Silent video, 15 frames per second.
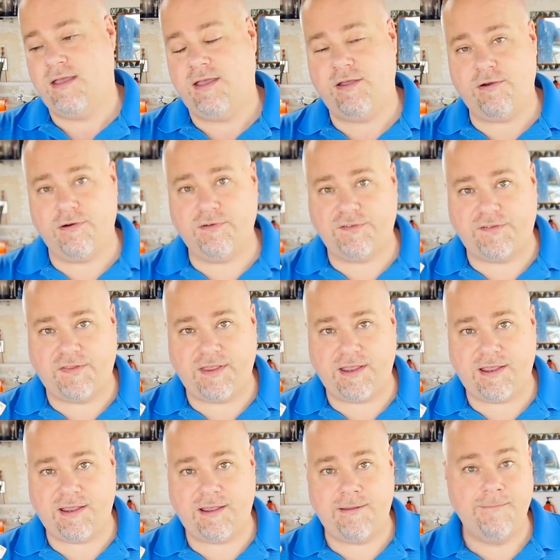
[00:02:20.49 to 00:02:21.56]
Here's
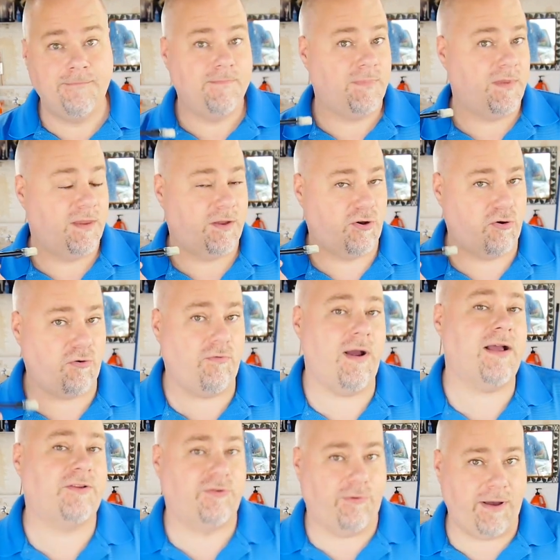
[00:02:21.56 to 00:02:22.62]
the
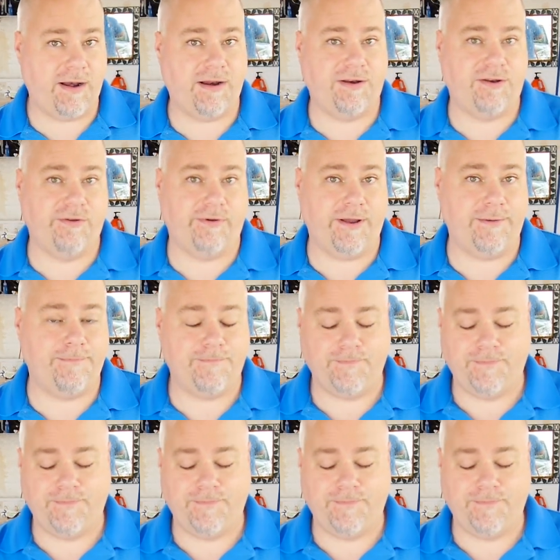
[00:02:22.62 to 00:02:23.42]
correct way to do it.